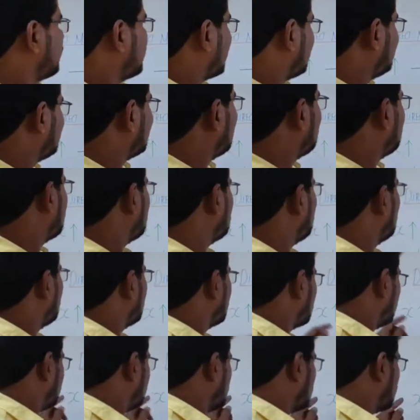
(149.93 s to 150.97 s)
For
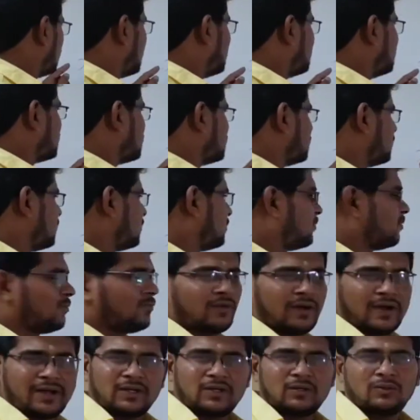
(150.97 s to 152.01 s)
example, if you want
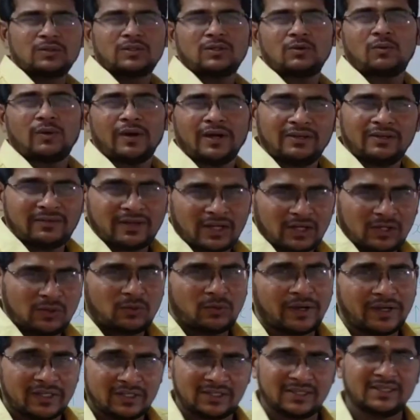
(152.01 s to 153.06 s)
to find out the y
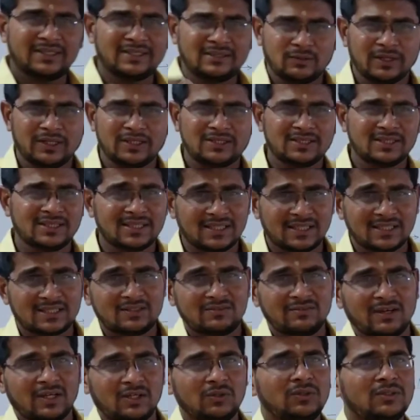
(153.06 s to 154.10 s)
value, y's
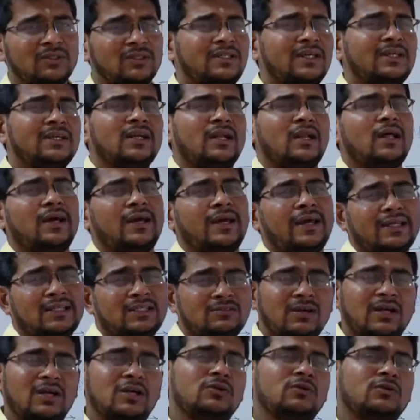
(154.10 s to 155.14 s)
increased value, then
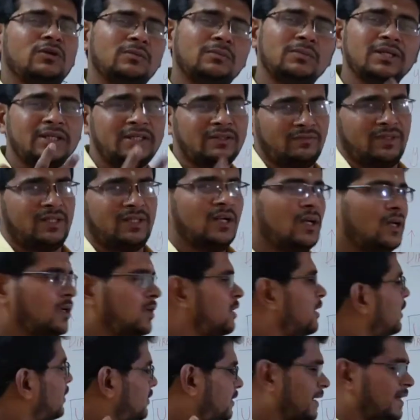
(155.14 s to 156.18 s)
x value will be
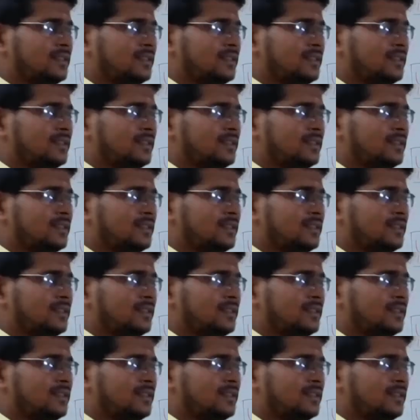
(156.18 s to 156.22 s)
given.